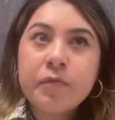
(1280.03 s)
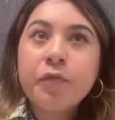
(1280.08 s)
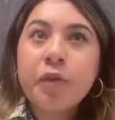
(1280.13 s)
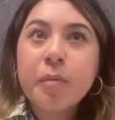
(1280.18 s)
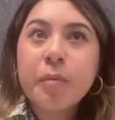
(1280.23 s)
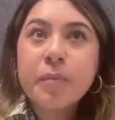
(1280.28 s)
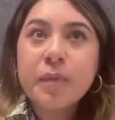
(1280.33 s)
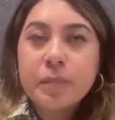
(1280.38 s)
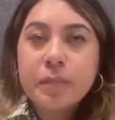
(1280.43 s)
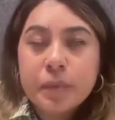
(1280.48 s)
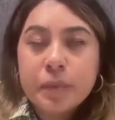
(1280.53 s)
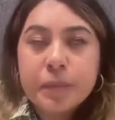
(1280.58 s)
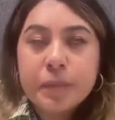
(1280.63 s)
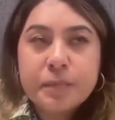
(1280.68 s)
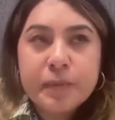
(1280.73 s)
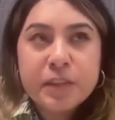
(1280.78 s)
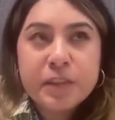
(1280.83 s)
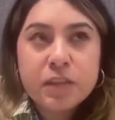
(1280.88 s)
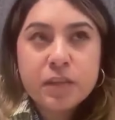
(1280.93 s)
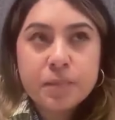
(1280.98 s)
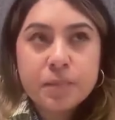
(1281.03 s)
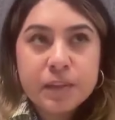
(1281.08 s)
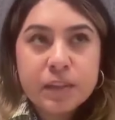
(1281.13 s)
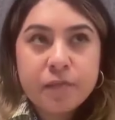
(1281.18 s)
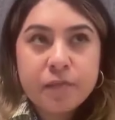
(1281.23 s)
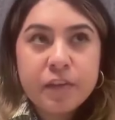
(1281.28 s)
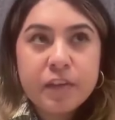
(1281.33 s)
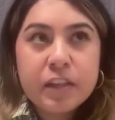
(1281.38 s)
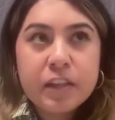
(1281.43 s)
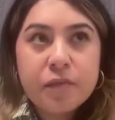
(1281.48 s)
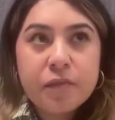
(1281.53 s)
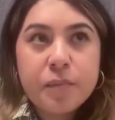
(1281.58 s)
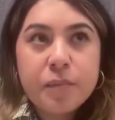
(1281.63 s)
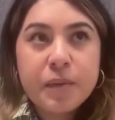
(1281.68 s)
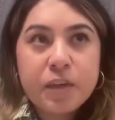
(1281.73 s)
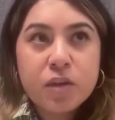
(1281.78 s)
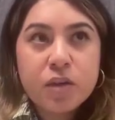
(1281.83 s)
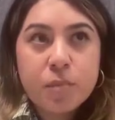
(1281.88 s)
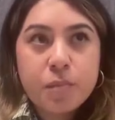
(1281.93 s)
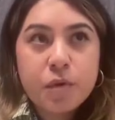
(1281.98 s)
from the specifically from
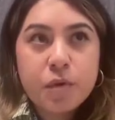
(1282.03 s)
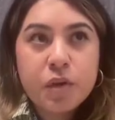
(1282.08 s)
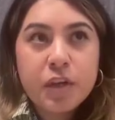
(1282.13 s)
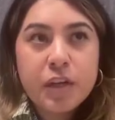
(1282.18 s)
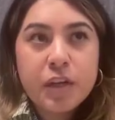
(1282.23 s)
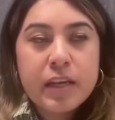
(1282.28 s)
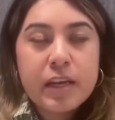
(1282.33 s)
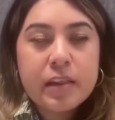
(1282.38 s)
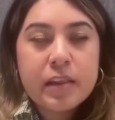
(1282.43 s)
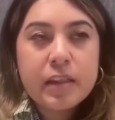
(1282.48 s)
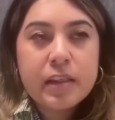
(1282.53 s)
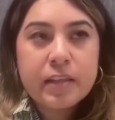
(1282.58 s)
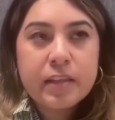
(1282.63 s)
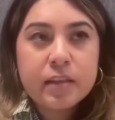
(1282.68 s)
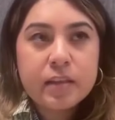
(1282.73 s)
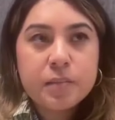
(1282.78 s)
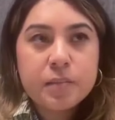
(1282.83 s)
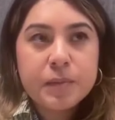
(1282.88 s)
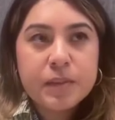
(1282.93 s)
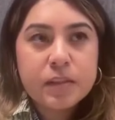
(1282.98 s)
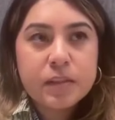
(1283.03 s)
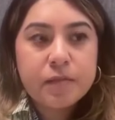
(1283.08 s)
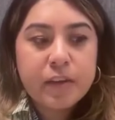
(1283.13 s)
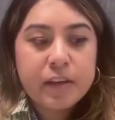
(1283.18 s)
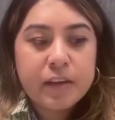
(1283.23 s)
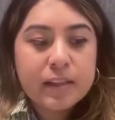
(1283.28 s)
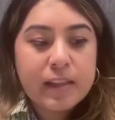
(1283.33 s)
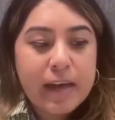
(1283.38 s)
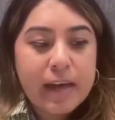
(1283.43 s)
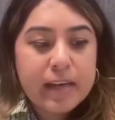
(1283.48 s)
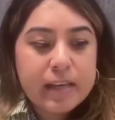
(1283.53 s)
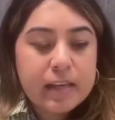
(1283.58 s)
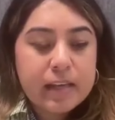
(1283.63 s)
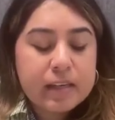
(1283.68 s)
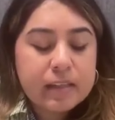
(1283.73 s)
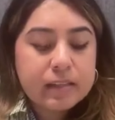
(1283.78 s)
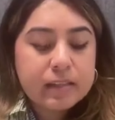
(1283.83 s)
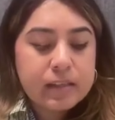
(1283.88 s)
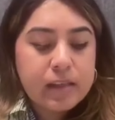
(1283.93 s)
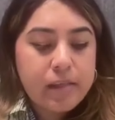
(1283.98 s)
the community and like the specific
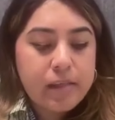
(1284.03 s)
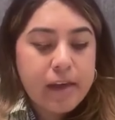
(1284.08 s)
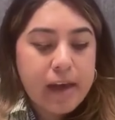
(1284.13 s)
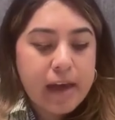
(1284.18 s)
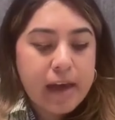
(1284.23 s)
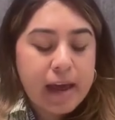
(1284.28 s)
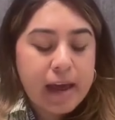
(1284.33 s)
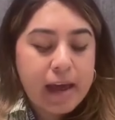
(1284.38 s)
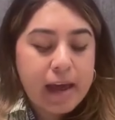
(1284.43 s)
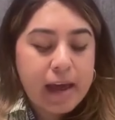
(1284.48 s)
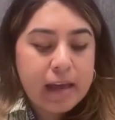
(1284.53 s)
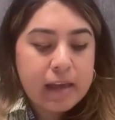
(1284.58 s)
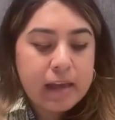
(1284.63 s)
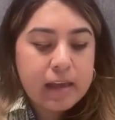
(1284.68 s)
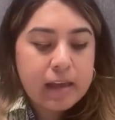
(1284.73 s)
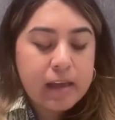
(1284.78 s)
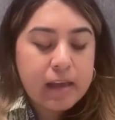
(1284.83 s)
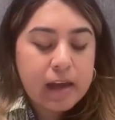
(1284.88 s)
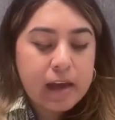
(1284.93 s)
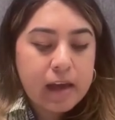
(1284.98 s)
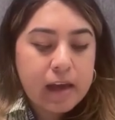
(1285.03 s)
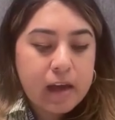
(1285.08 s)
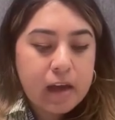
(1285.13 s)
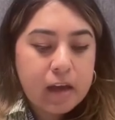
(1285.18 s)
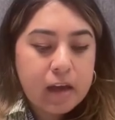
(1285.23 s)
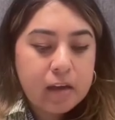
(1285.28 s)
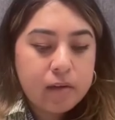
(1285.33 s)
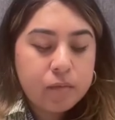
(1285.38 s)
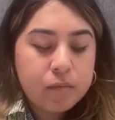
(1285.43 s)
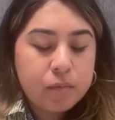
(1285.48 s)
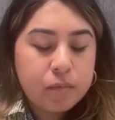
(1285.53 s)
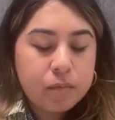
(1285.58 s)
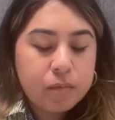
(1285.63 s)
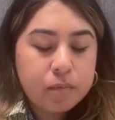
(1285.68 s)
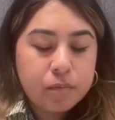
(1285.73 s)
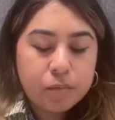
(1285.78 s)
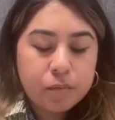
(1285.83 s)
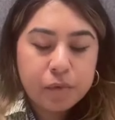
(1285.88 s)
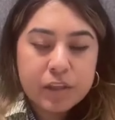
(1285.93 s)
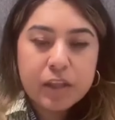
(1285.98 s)
clients that I
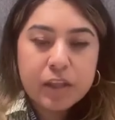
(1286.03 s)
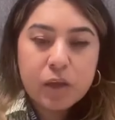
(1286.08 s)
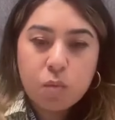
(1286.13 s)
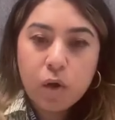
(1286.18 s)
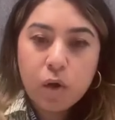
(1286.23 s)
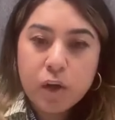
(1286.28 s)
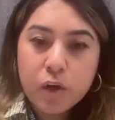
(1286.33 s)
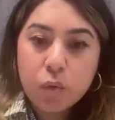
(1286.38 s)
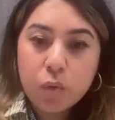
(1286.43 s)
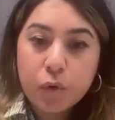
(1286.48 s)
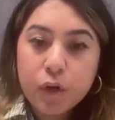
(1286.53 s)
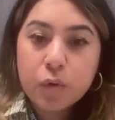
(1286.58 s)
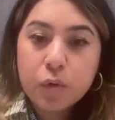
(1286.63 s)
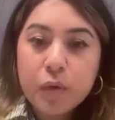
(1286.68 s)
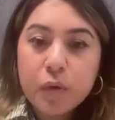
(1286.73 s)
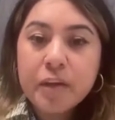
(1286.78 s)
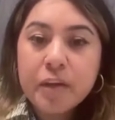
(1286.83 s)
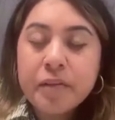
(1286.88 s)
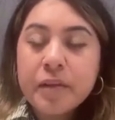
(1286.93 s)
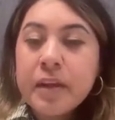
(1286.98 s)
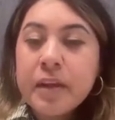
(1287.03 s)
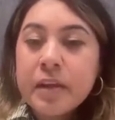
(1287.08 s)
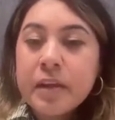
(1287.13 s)
really want to work with.